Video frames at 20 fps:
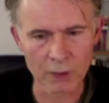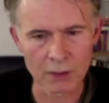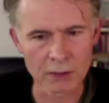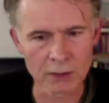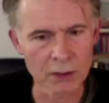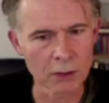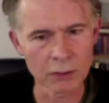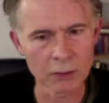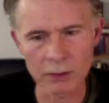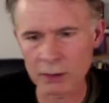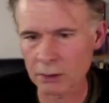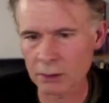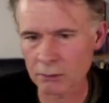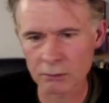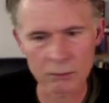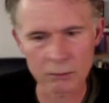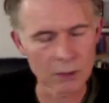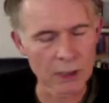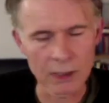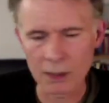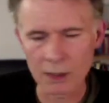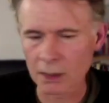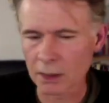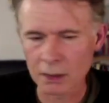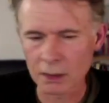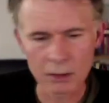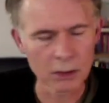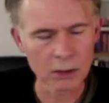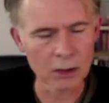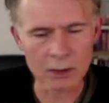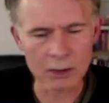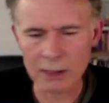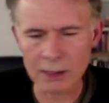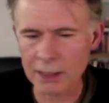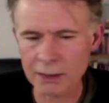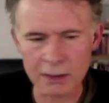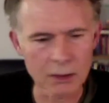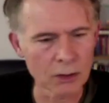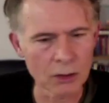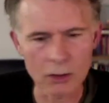So in not
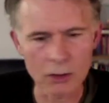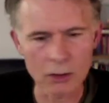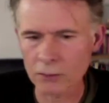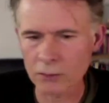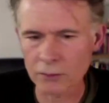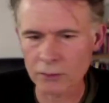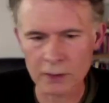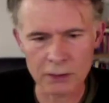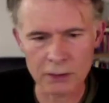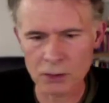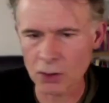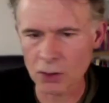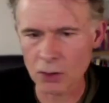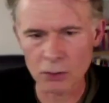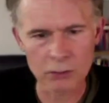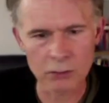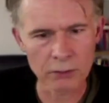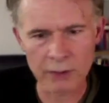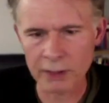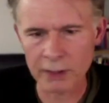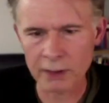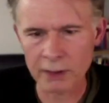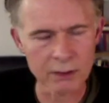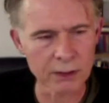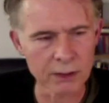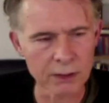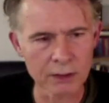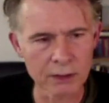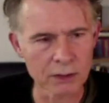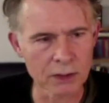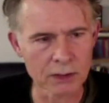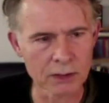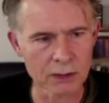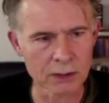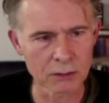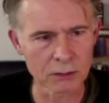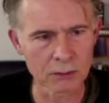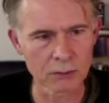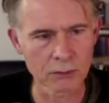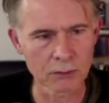letting go of that tone or anything,
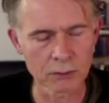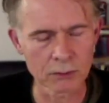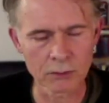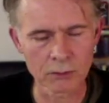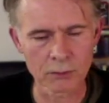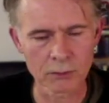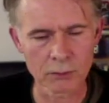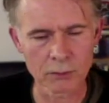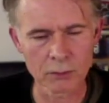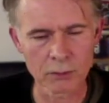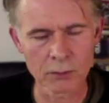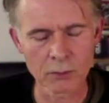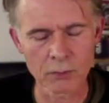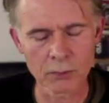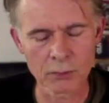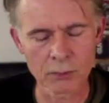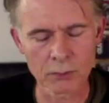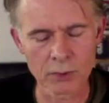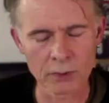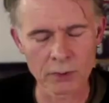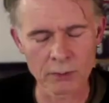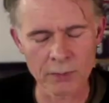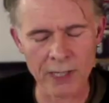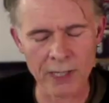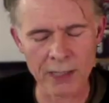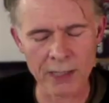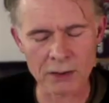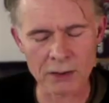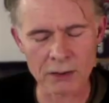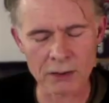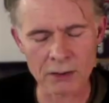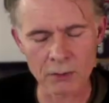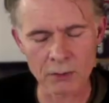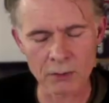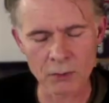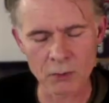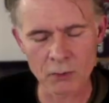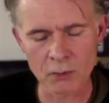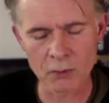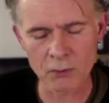just you imagine the
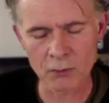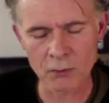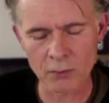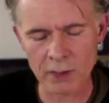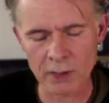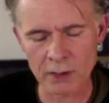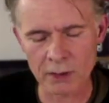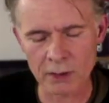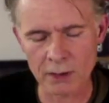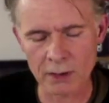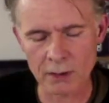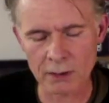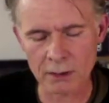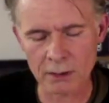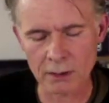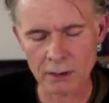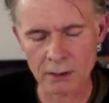movement,